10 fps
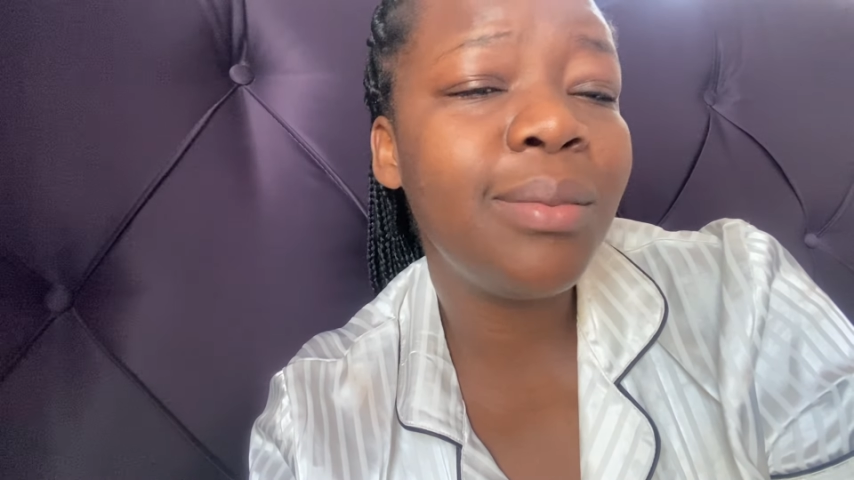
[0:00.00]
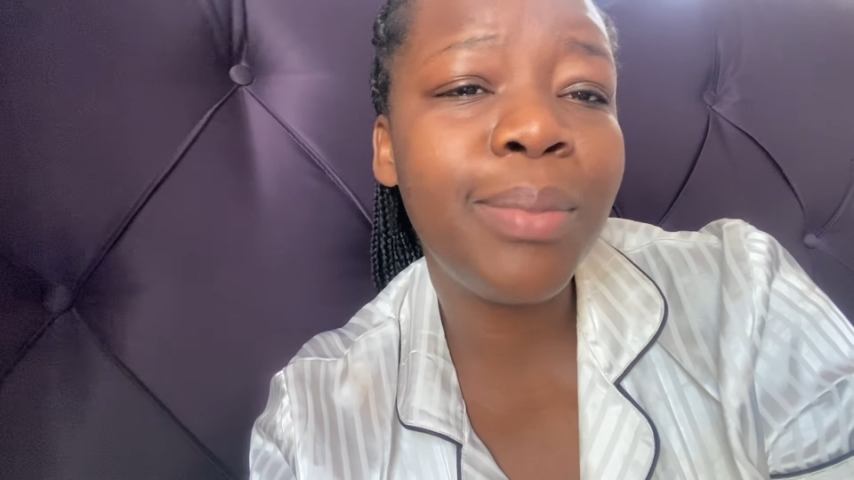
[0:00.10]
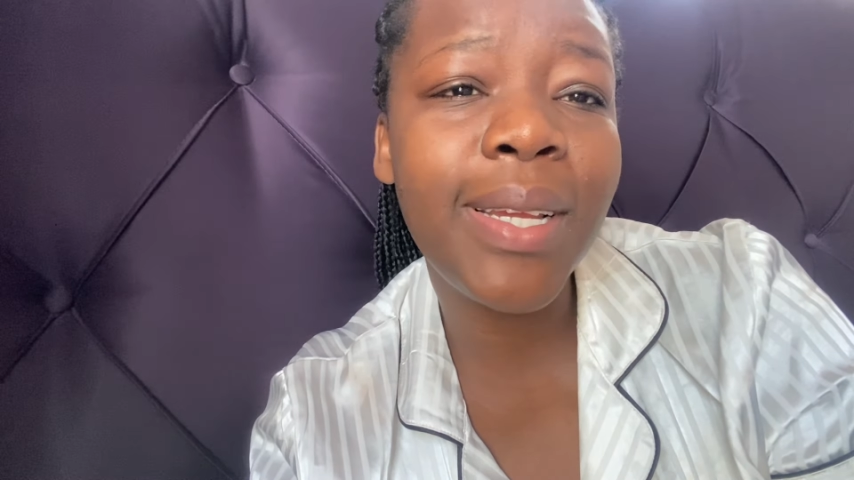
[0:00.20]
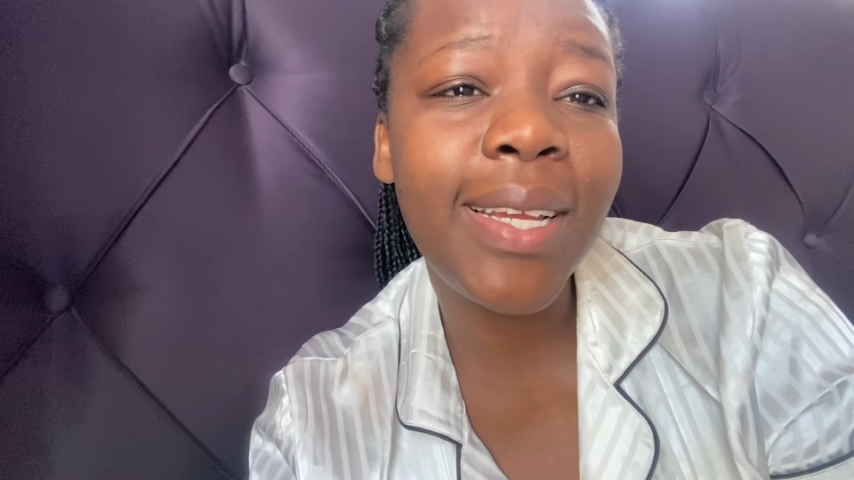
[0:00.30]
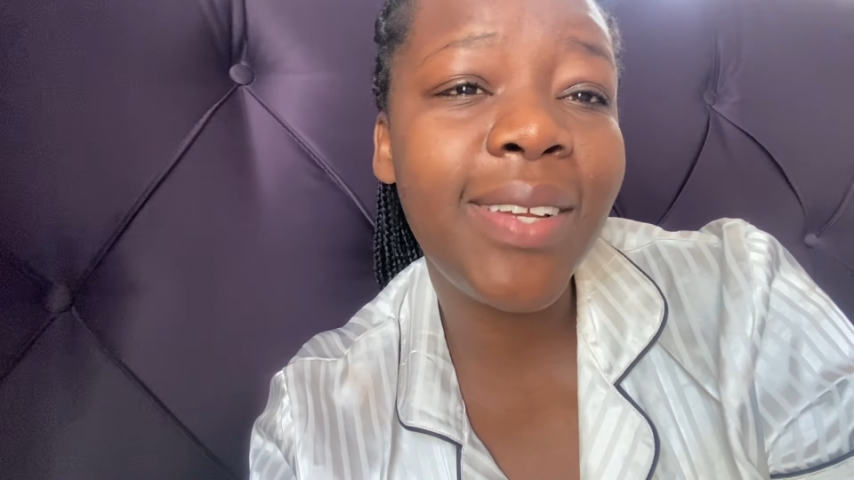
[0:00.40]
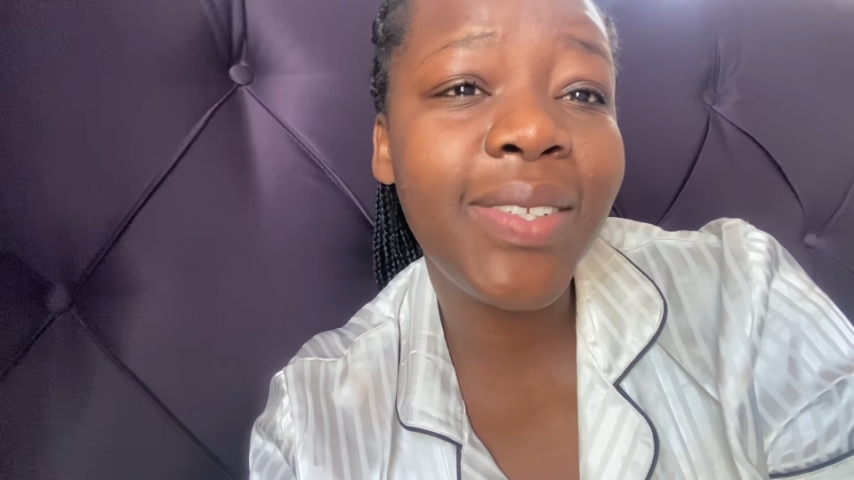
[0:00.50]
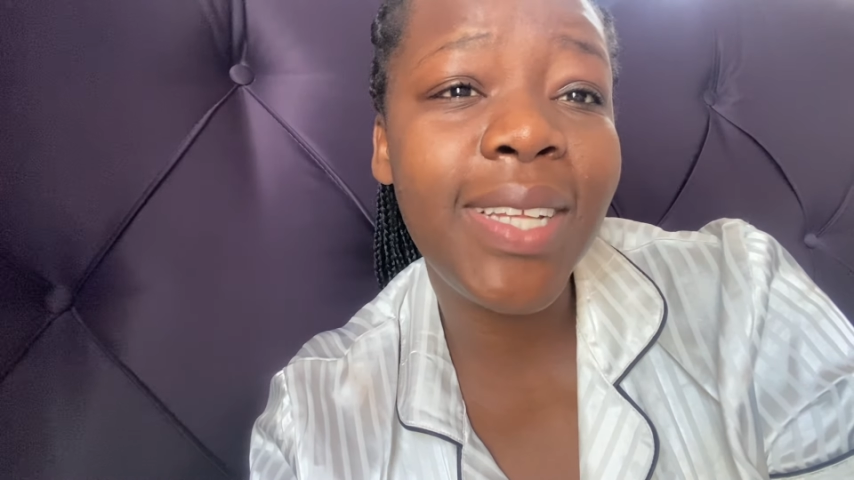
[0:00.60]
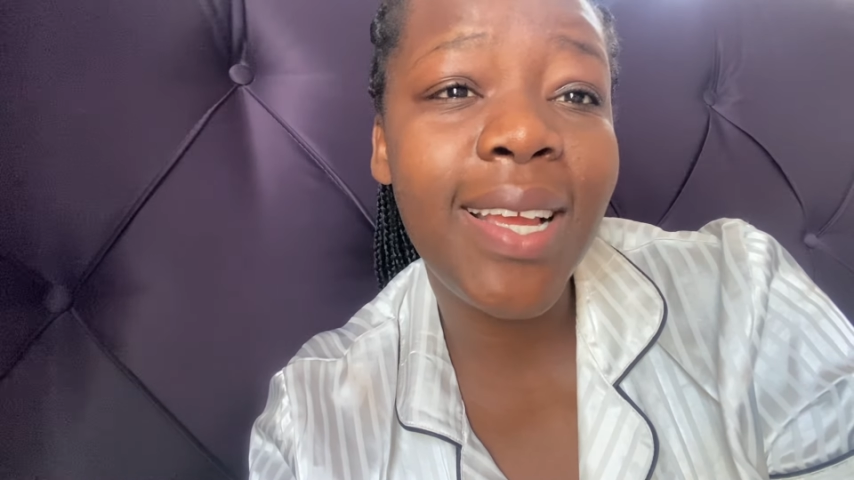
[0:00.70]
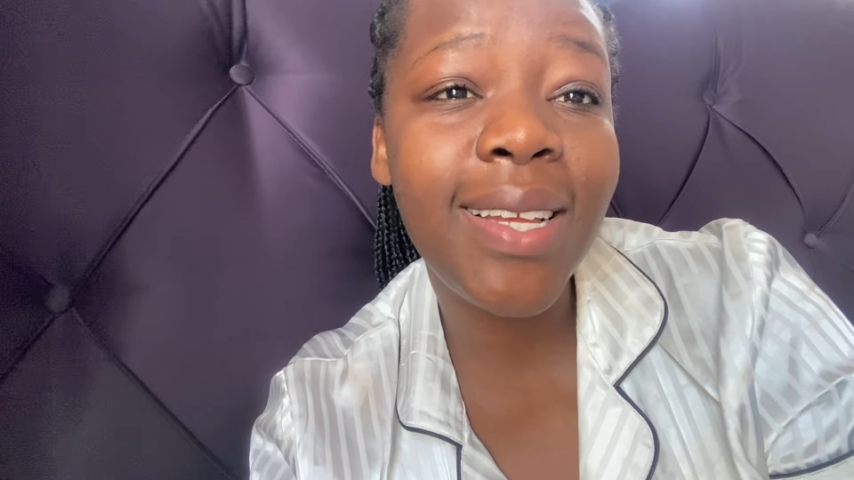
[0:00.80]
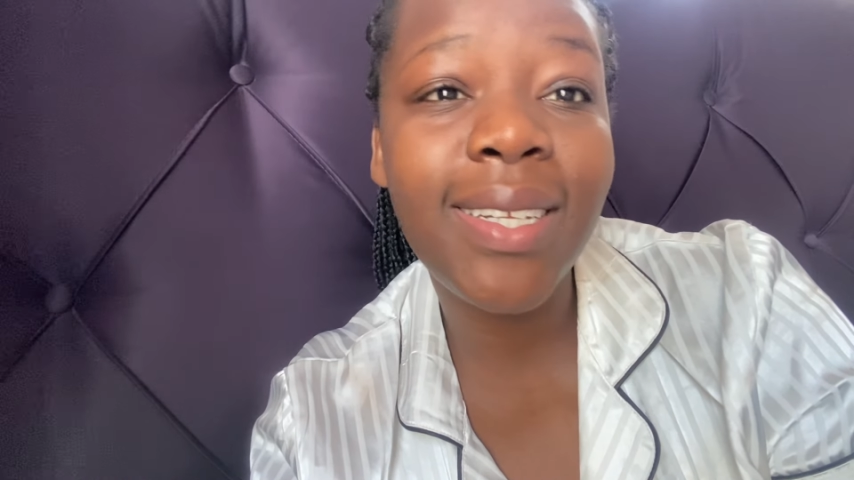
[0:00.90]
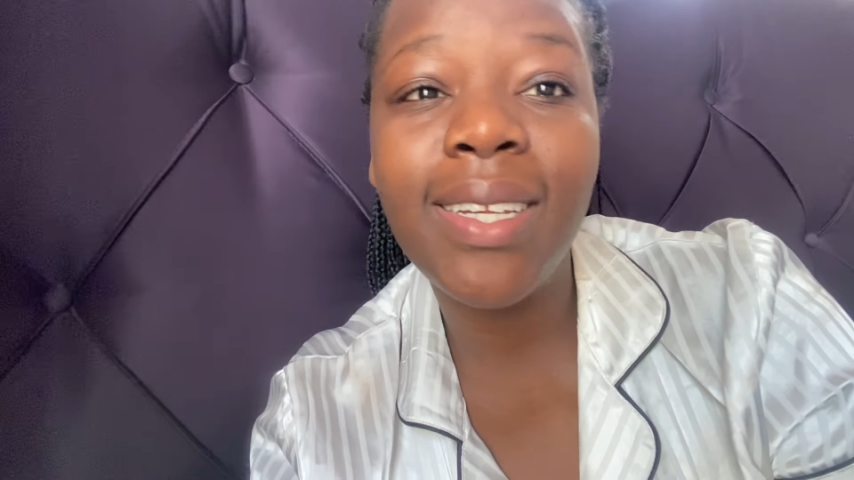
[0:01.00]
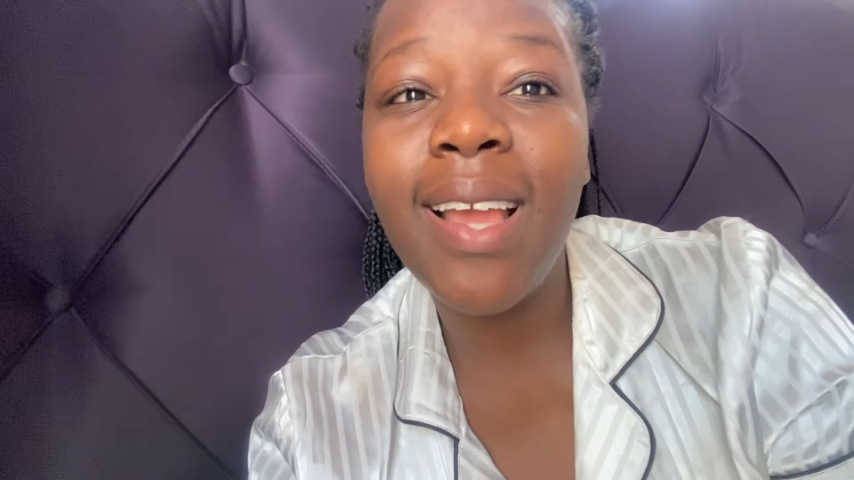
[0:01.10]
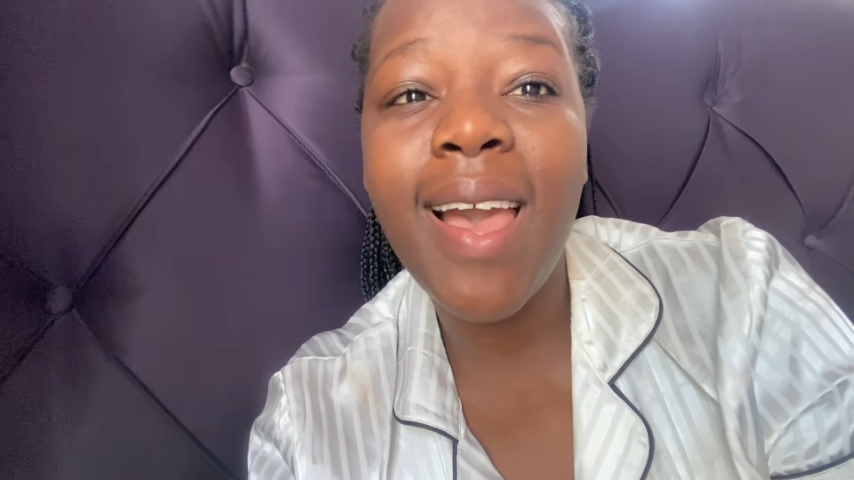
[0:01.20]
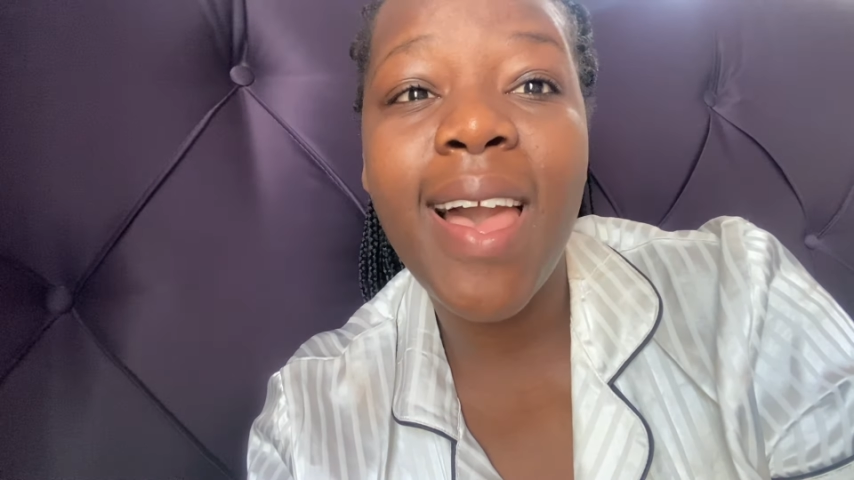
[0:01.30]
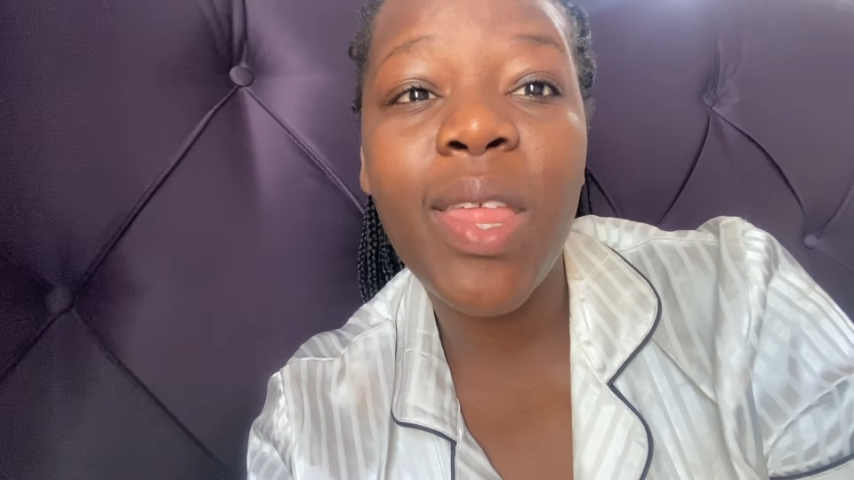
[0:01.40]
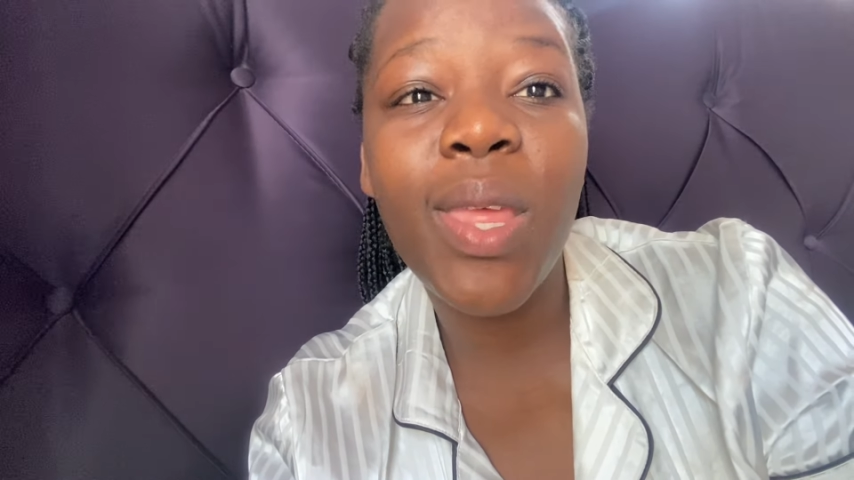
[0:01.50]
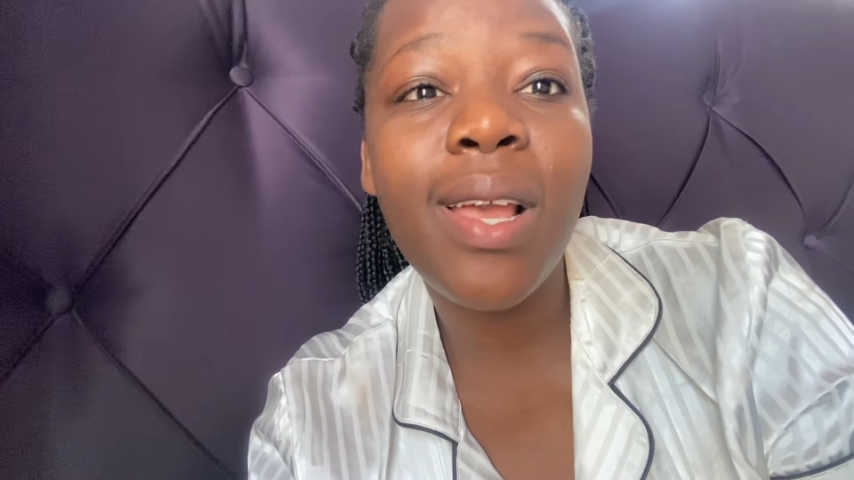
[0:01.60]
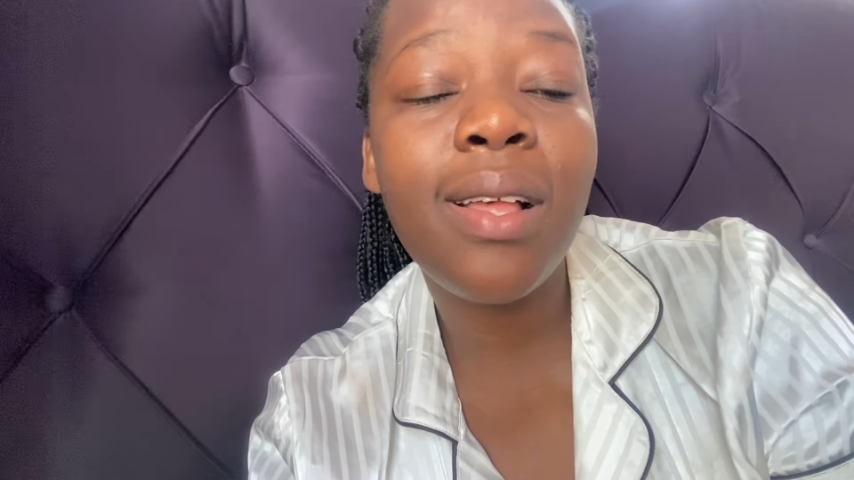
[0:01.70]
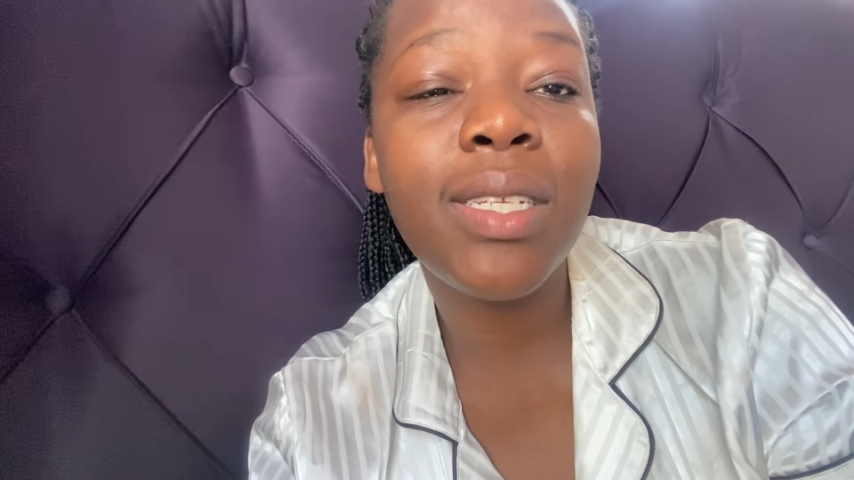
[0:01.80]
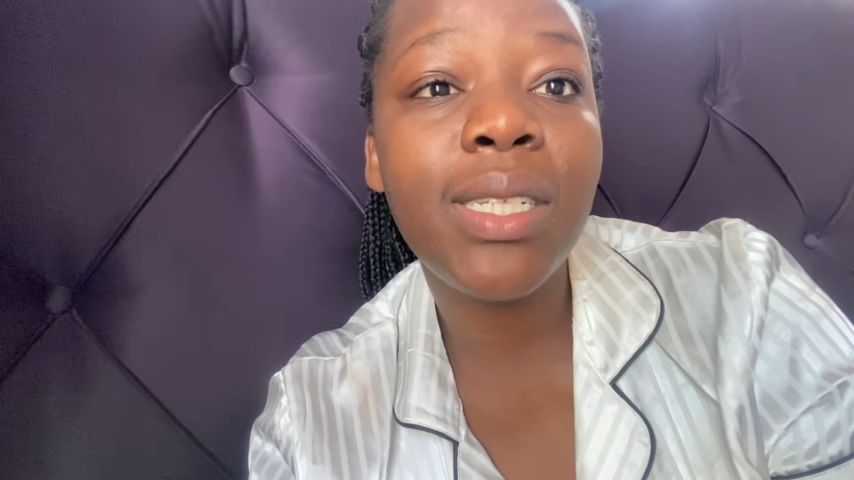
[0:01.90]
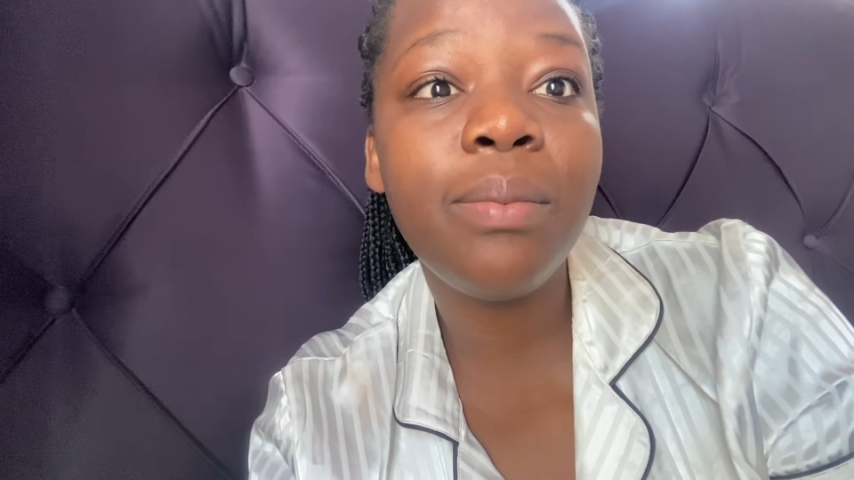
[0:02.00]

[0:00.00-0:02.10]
by everything. I think I'll just